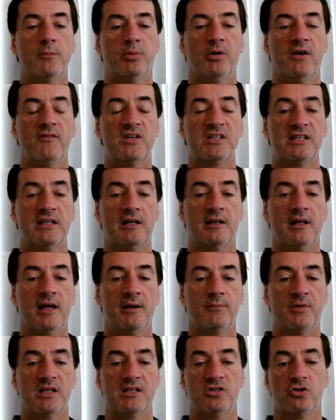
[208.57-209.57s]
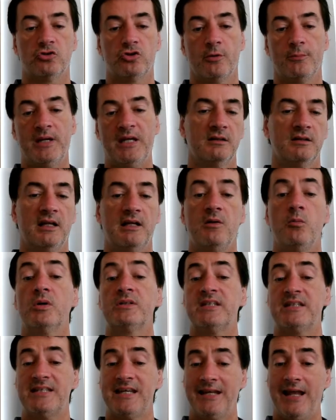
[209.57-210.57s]
previously claimed on social media that he
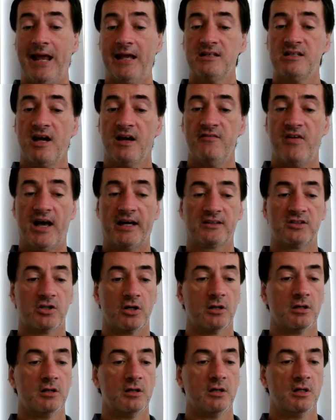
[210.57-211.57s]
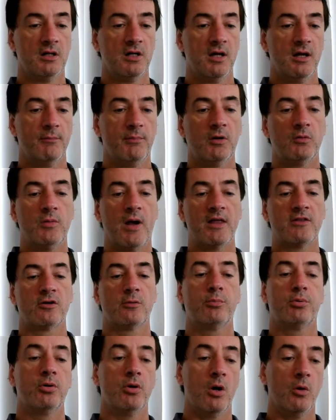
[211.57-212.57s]
wasn't an anti-vaxxer, but rather
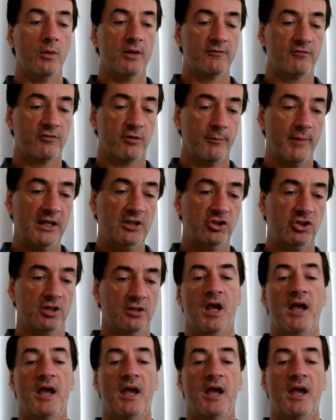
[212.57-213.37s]
pro-information.